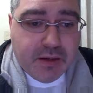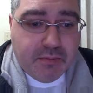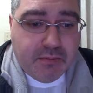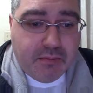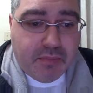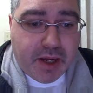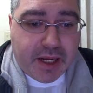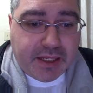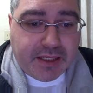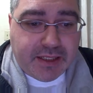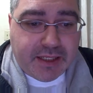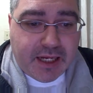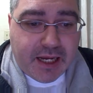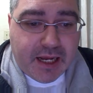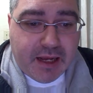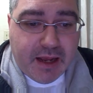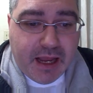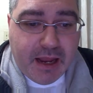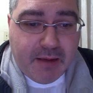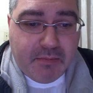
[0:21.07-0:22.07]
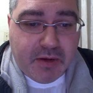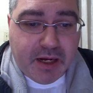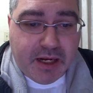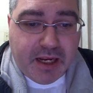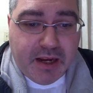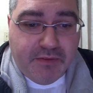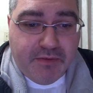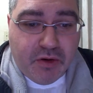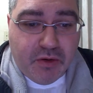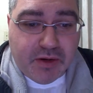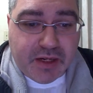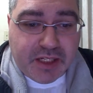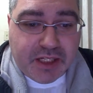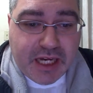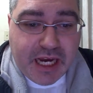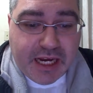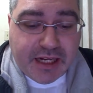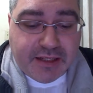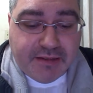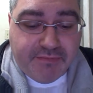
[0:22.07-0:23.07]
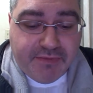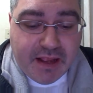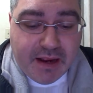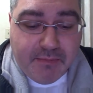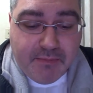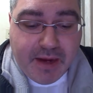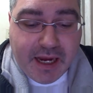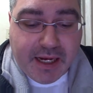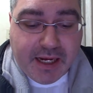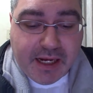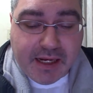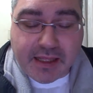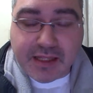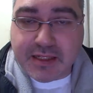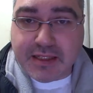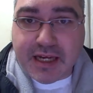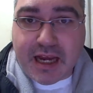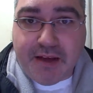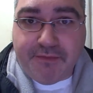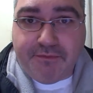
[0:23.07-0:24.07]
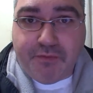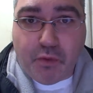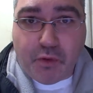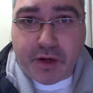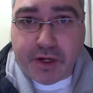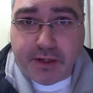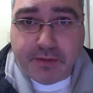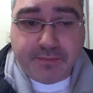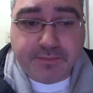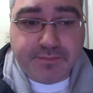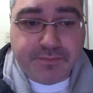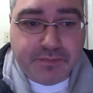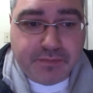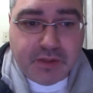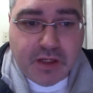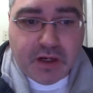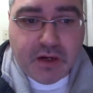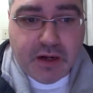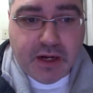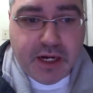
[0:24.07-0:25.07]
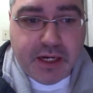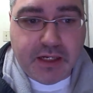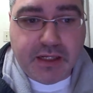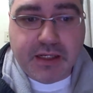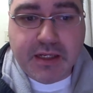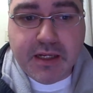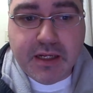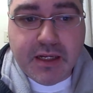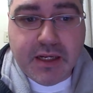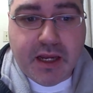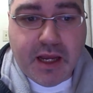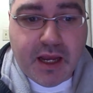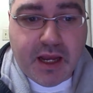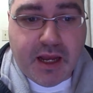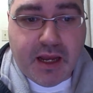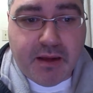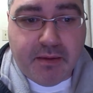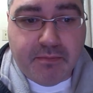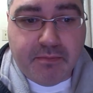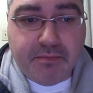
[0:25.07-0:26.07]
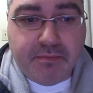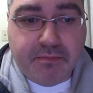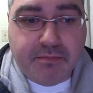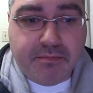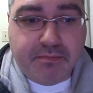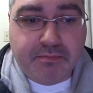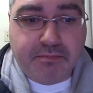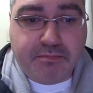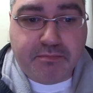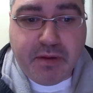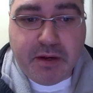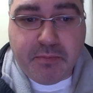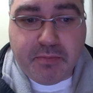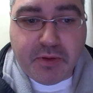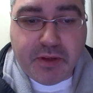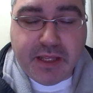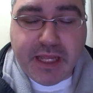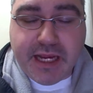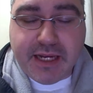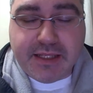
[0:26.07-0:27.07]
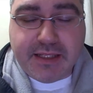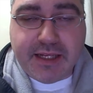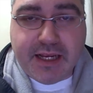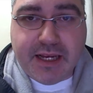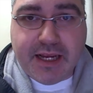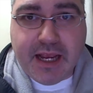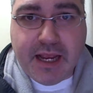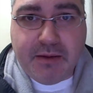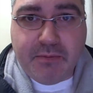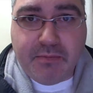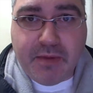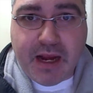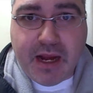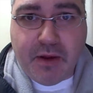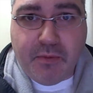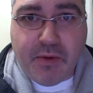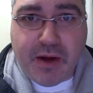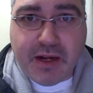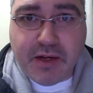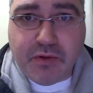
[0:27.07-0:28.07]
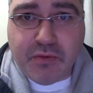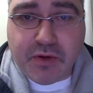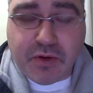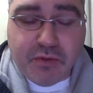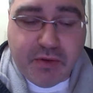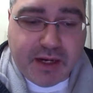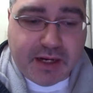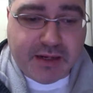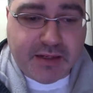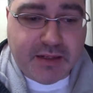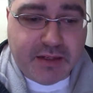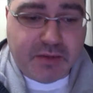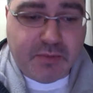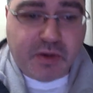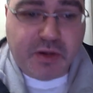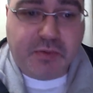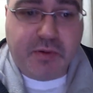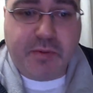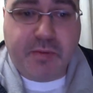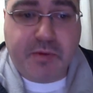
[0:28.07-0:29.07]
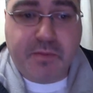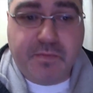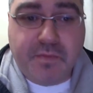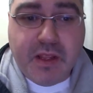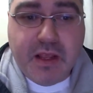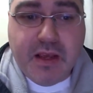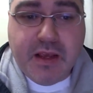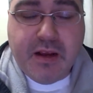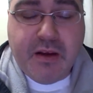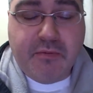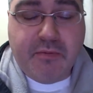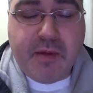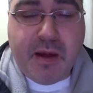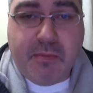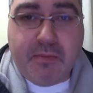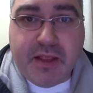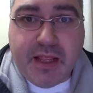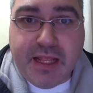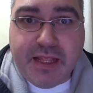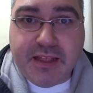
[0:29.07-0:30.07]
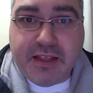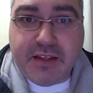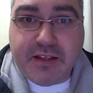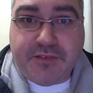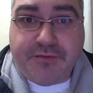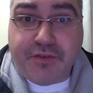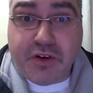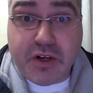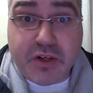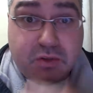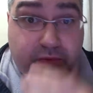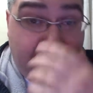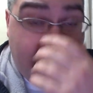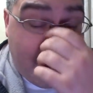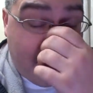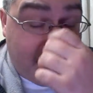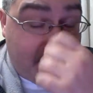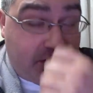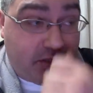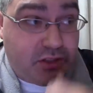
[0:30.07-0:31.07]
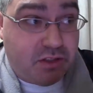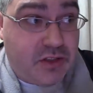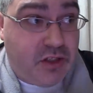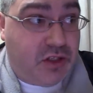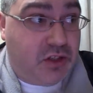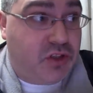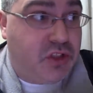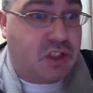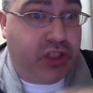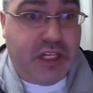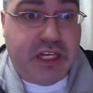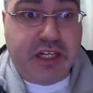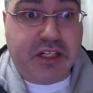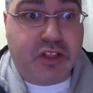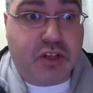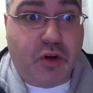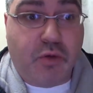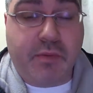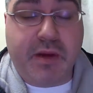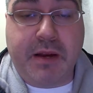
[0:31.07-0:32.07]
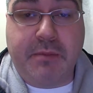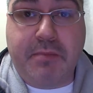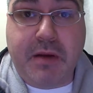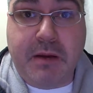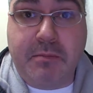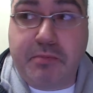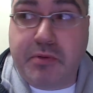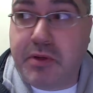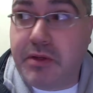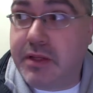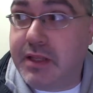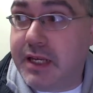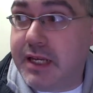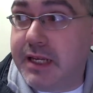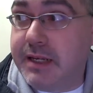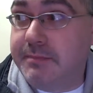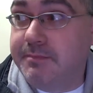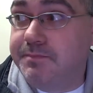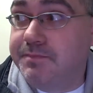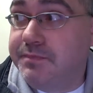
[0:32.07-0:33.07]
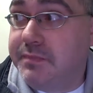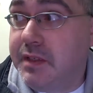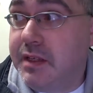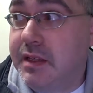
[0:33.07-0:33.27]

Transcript: But uh, I'm gonna give you a chance of them making the top 40. All right. Um, people that uh, I, and I want to do it quick because there's a bunch of people. Remember, in this first round, there's you see so many people. Um,